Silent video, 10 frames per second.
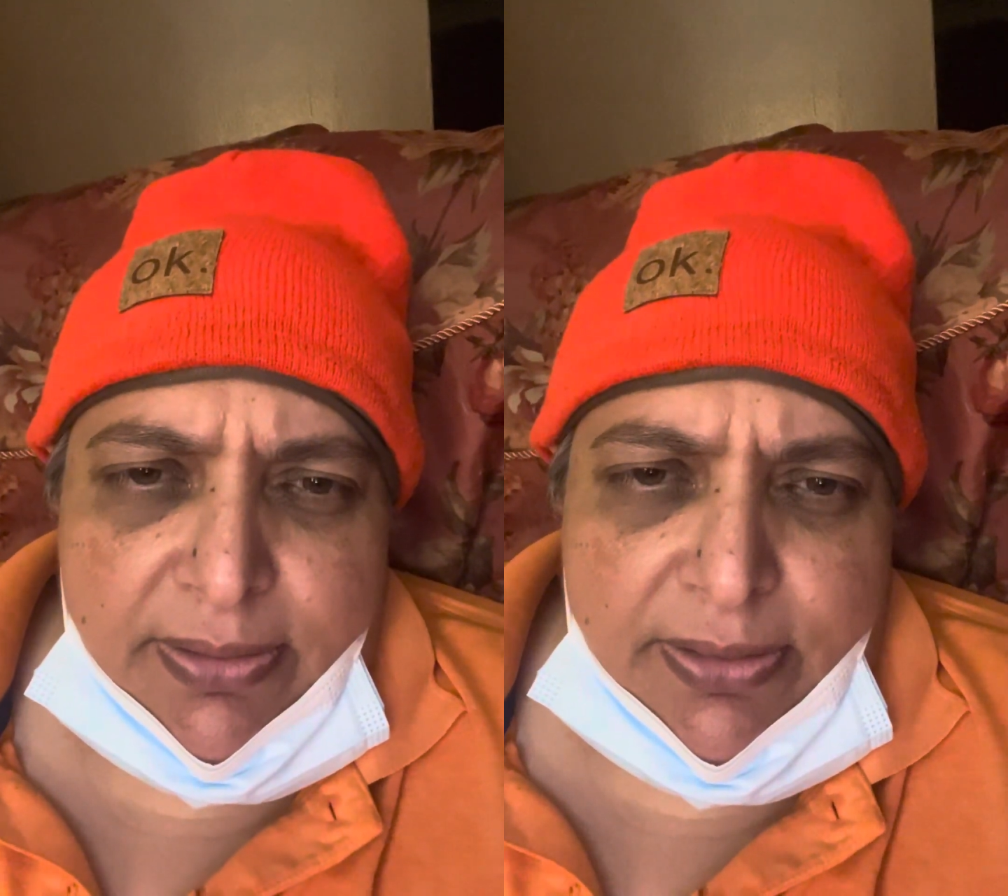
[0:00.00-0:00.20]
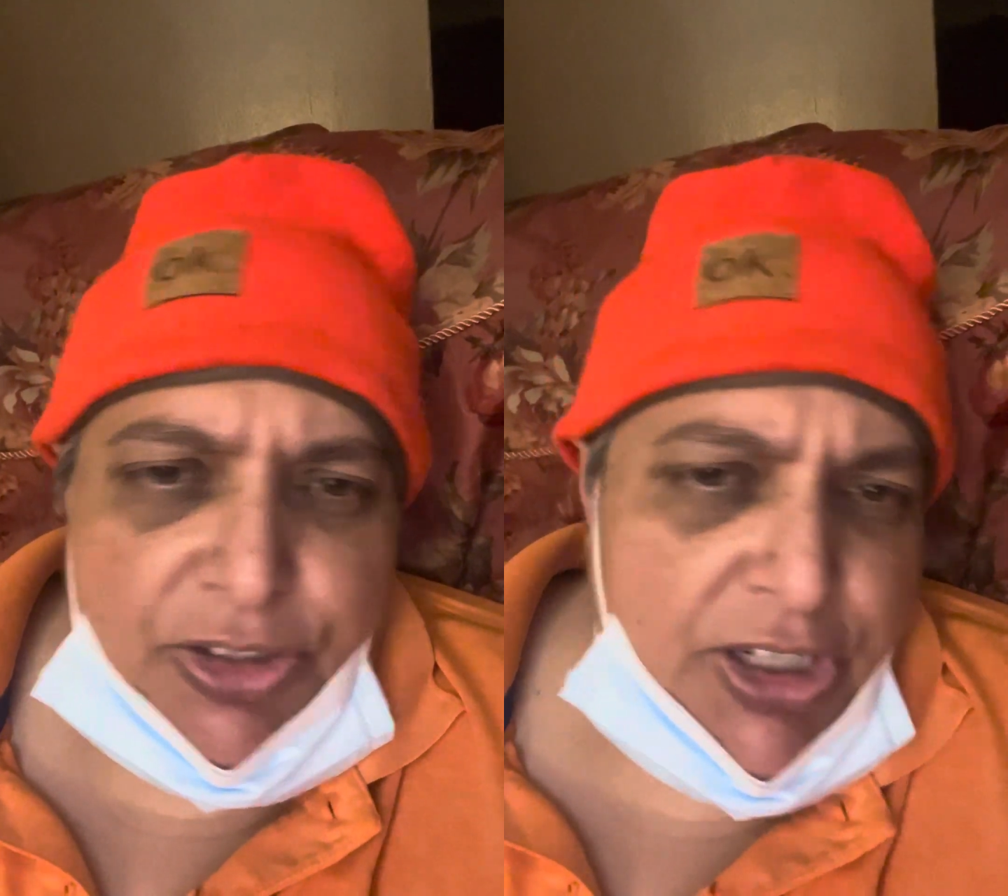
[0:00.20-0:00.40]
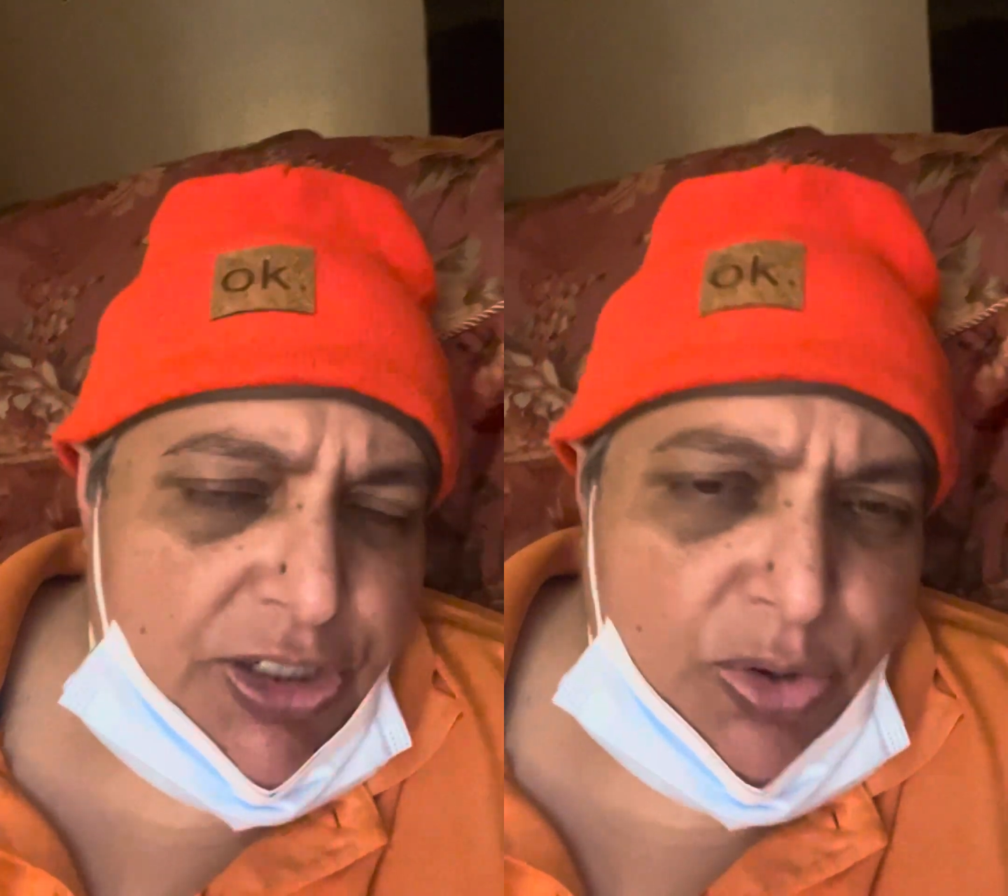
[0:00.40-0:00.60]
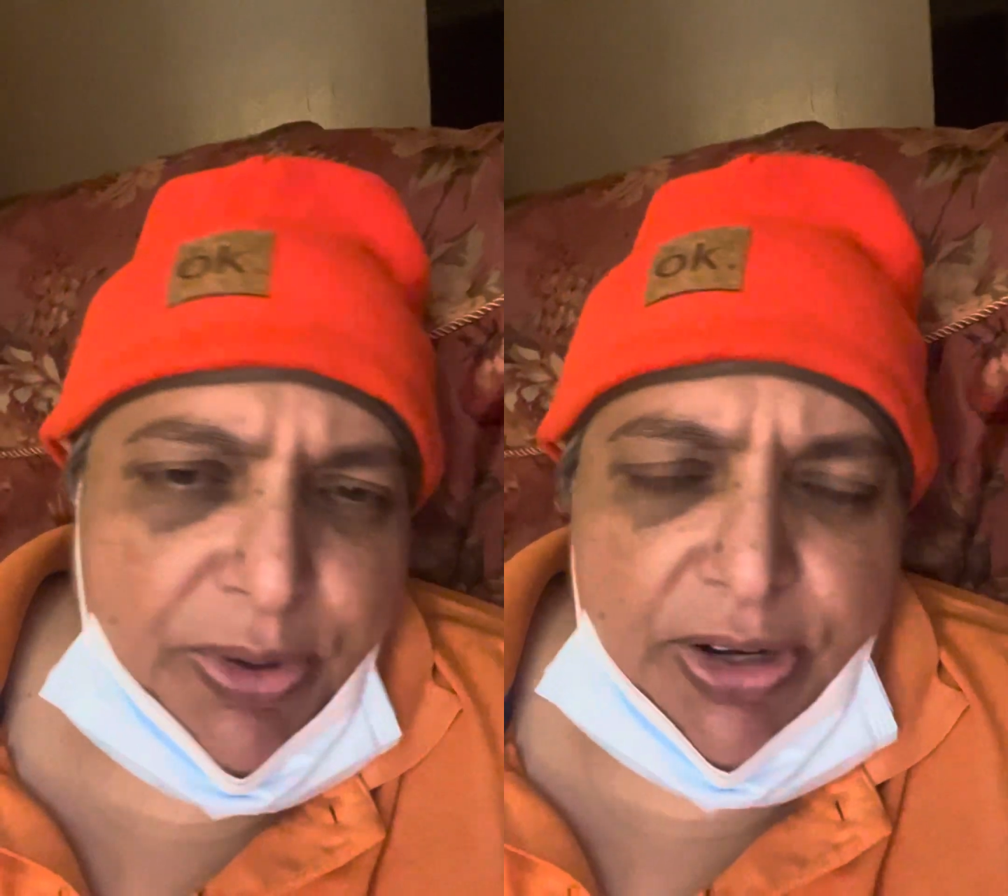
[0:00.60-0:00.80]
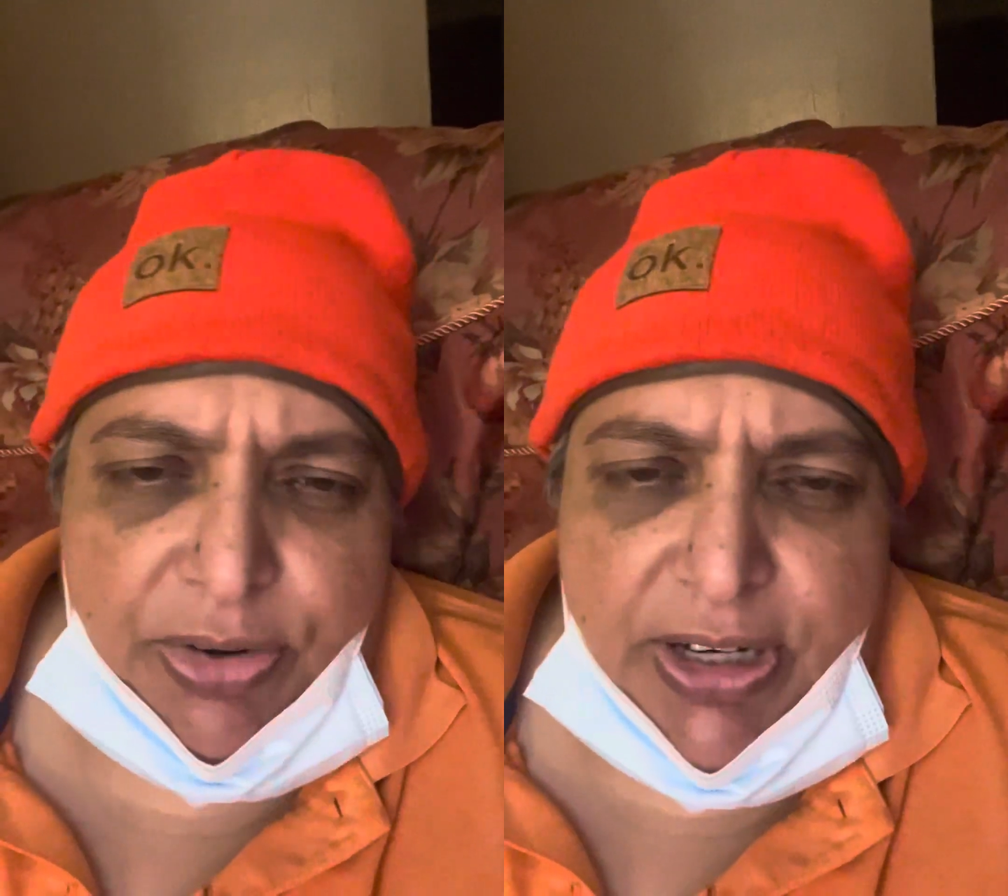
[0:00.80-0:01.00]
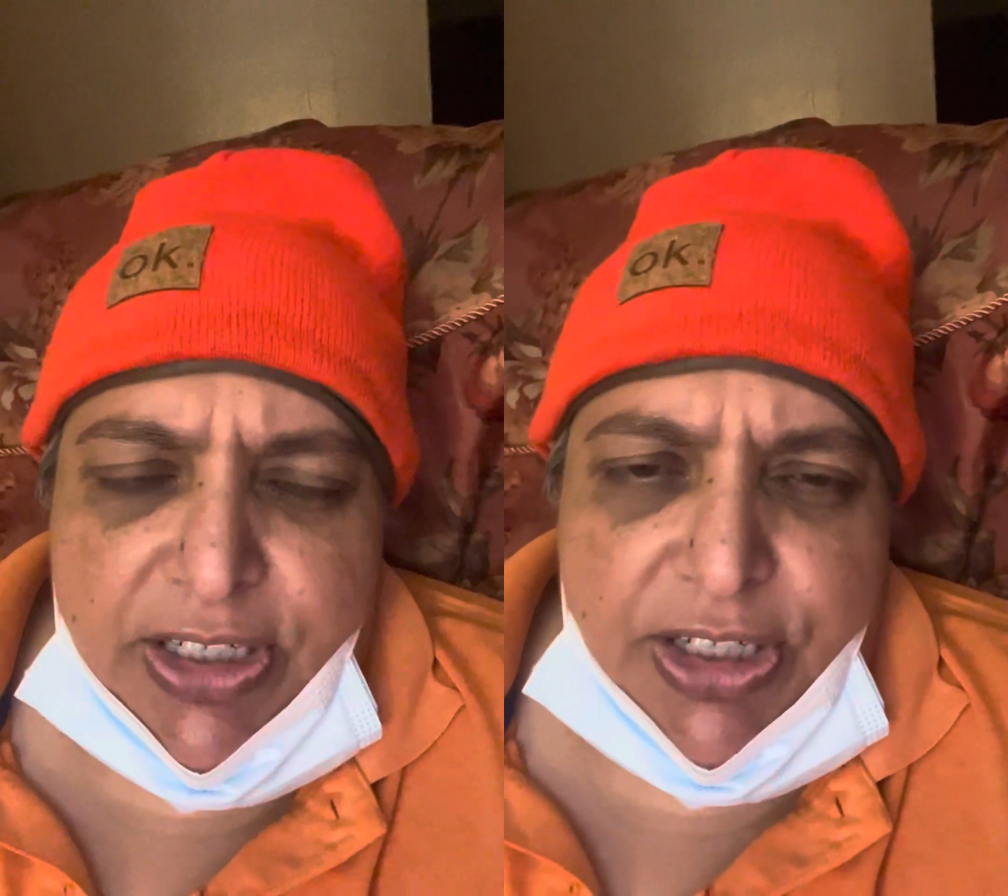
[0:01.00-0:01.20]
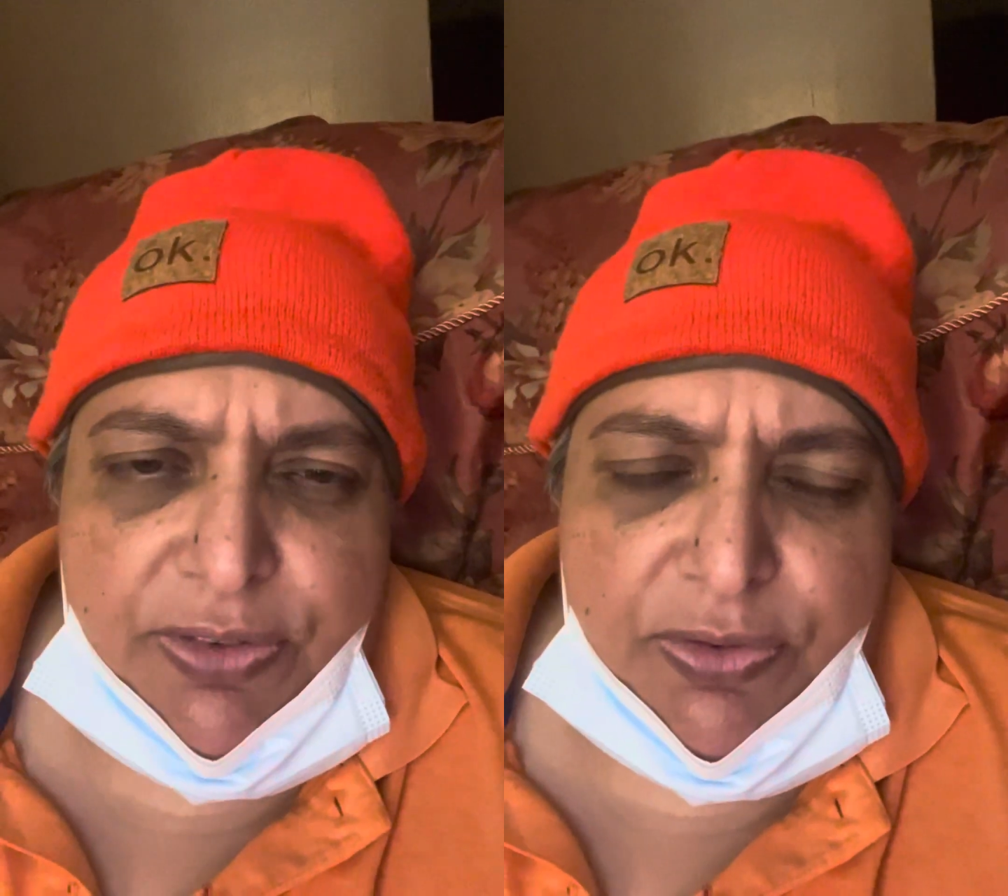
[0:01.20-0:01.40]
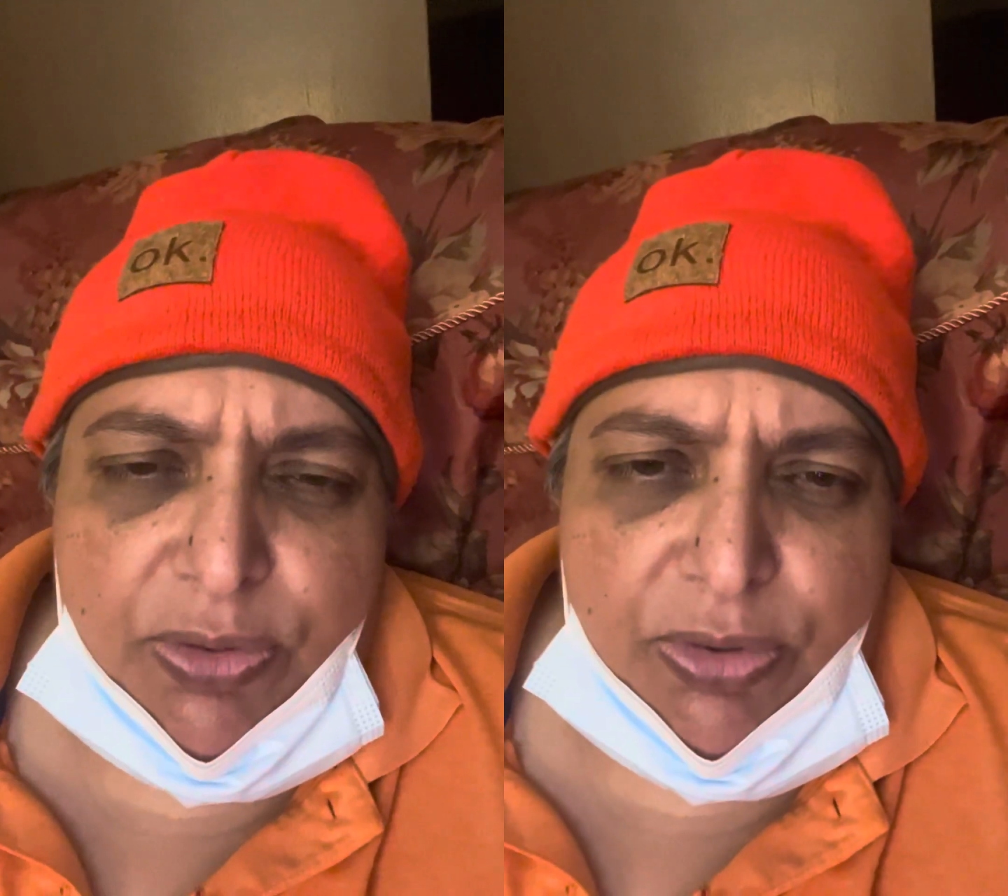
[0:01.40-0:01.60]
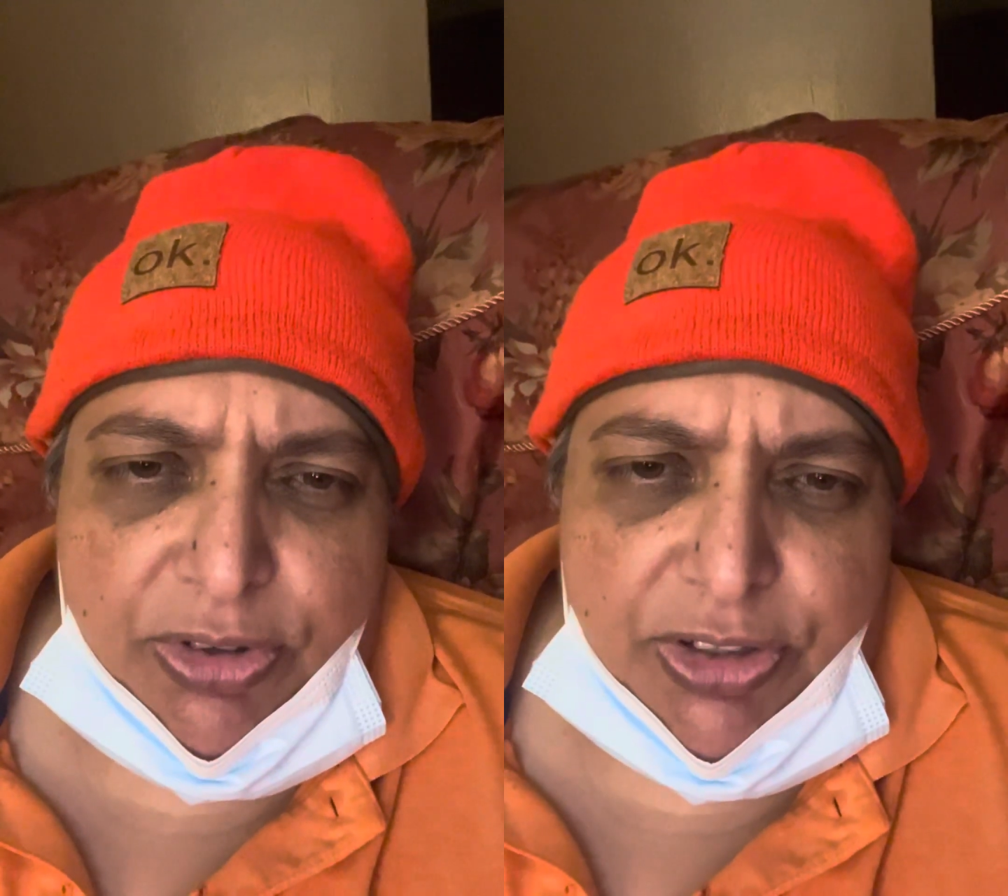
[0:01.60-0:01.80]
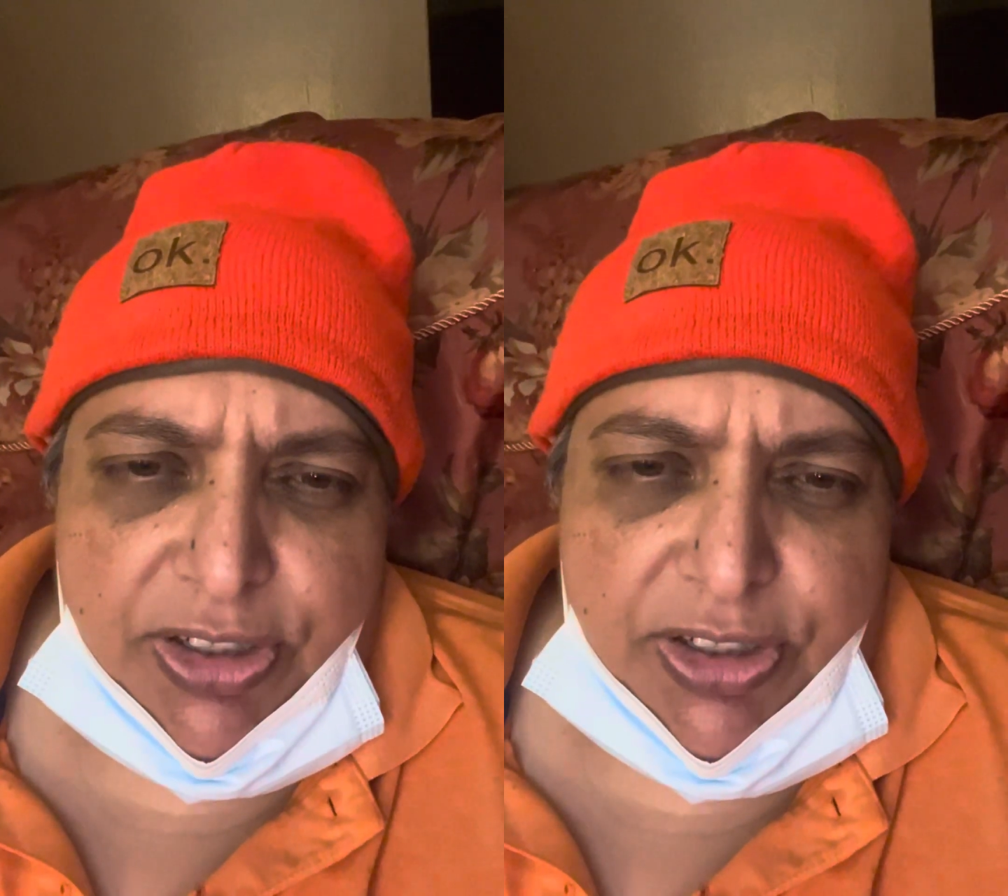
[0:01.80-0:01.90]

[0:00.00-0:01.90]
She's going crazy, of course.